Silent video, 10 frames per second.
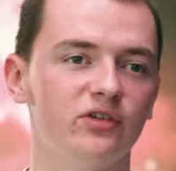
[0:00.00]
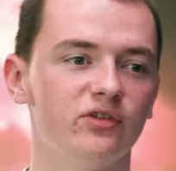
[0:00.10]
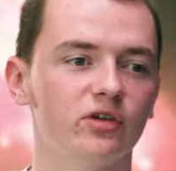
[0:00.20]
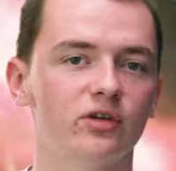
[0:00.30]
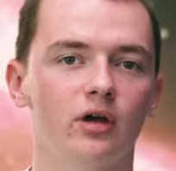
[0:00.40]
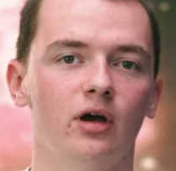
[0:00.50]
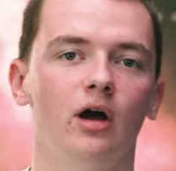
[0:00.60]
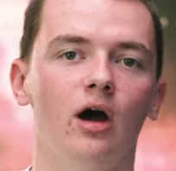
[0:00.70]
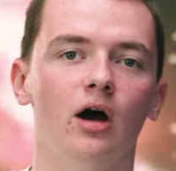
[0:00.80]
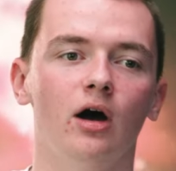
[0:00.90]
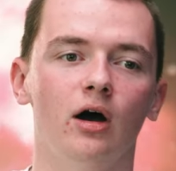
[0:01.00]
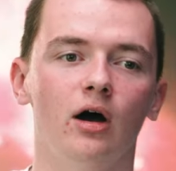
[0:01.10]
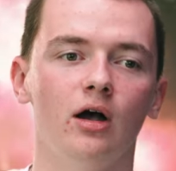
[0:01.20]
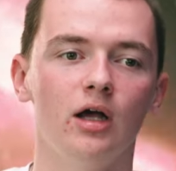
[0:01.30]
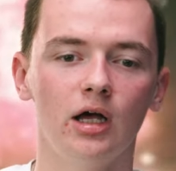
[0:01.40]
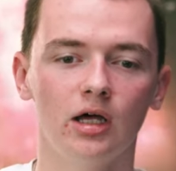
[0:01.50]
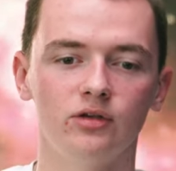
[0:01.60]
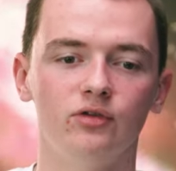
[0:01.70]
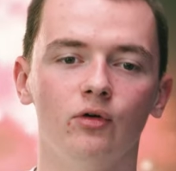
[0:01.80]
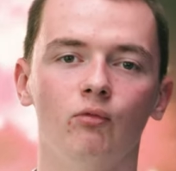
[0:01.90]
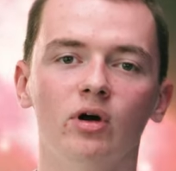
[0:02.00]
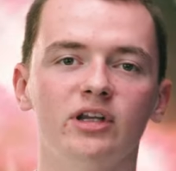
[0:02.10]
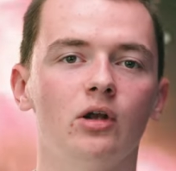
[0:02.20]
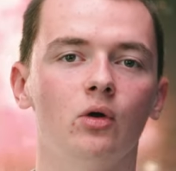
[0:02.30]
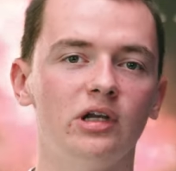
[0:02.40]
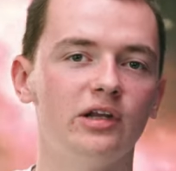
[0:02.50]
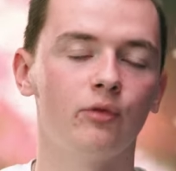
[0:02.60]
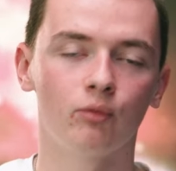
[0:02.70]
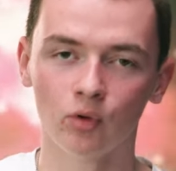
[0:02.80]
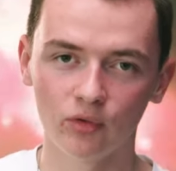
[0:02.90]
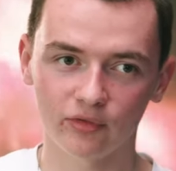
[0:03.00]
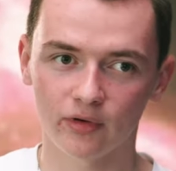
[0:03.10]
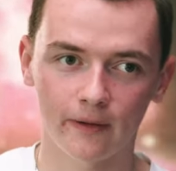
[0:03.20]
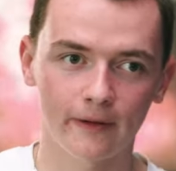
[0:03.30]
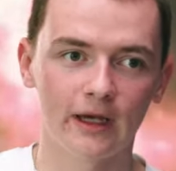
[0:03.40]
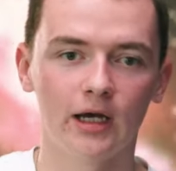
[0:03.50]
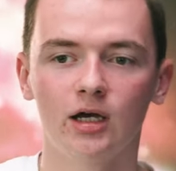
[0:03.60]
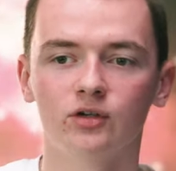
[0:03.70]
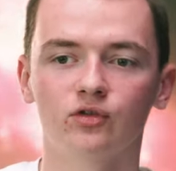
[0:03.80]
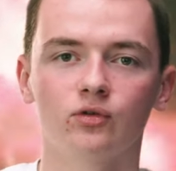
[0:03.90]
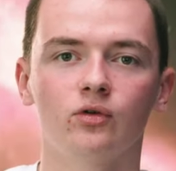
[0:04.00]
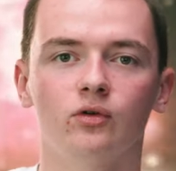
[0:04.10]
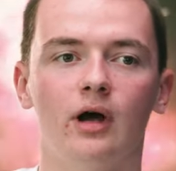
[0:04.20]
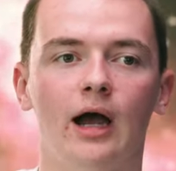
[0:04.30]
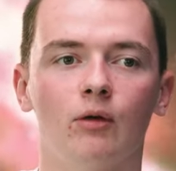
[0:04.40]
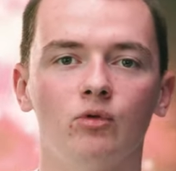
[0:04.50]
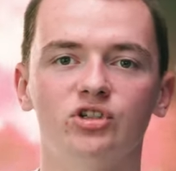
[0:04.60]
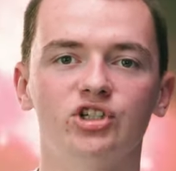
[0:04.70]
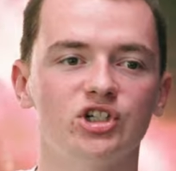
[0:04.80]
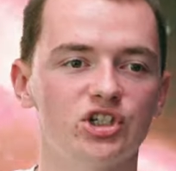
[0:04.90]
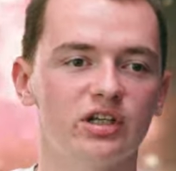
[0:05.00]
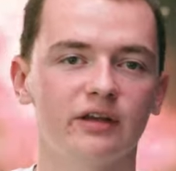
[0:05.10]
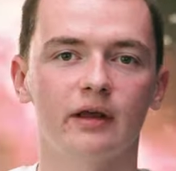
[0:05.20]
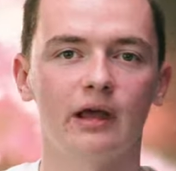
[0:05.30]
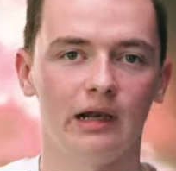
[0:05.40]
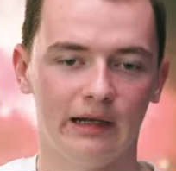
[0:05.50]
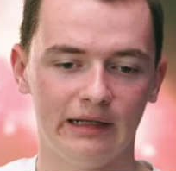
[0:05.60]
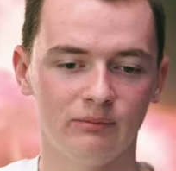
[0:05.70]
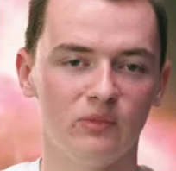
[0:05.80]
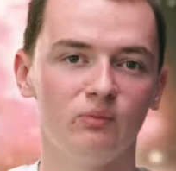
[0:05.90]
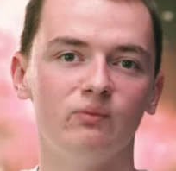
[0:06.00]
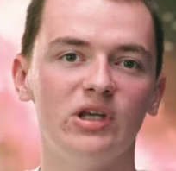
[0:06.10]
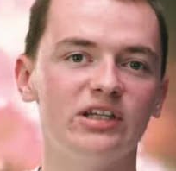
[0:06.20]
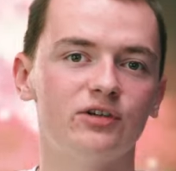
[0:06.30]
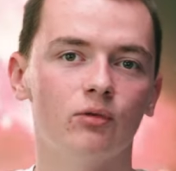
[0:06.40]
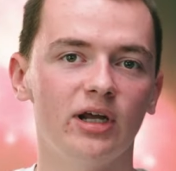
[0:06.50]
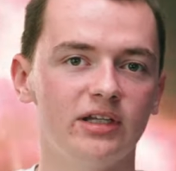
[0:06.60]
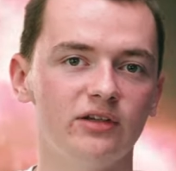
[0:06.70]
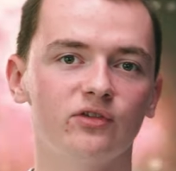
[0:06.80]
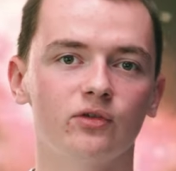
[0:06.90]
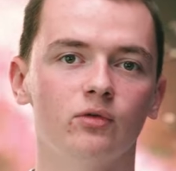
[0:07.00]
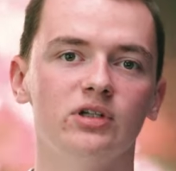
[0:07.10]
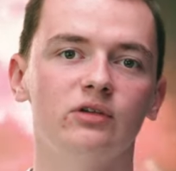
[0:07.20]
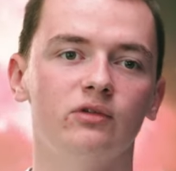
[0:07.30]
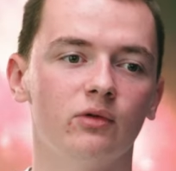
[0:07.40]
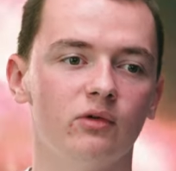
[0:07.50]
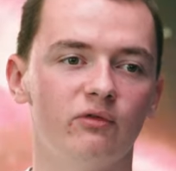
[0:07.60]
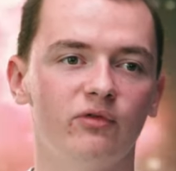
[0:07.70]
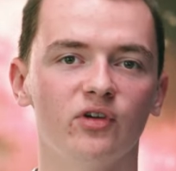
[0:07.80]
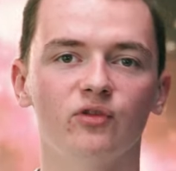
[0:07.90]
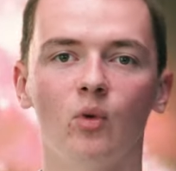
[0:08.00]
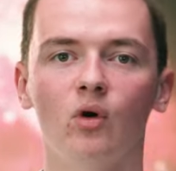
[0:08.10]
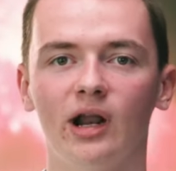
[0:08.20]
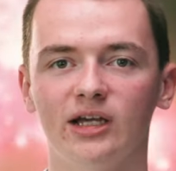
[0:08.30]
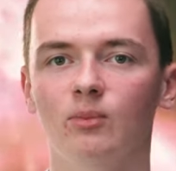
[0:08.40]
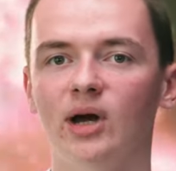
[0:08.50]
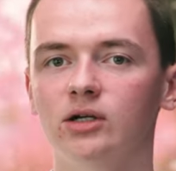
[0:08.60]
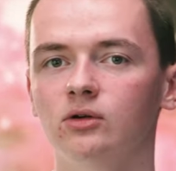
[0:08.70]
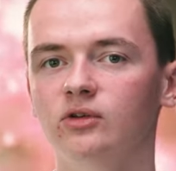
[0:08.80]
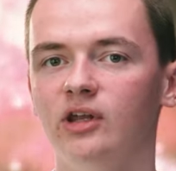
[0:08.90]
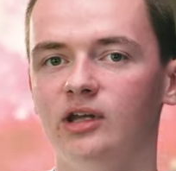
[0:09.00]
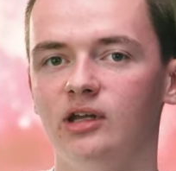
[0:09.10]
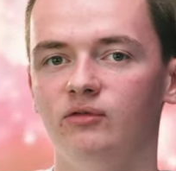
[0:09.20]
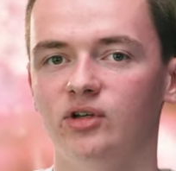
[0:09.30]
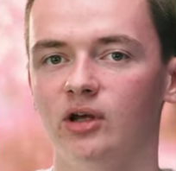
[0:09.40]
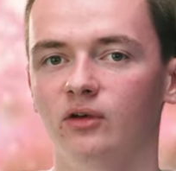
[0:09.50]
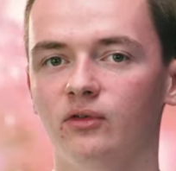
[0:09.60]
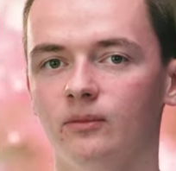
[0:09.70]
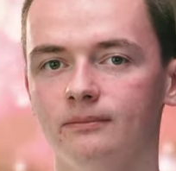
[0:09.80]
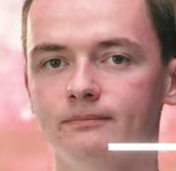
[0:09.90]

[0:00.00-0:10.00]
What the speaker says: is not the one and only true. So I will change it, iterate it, so it feels more like my code than anything else.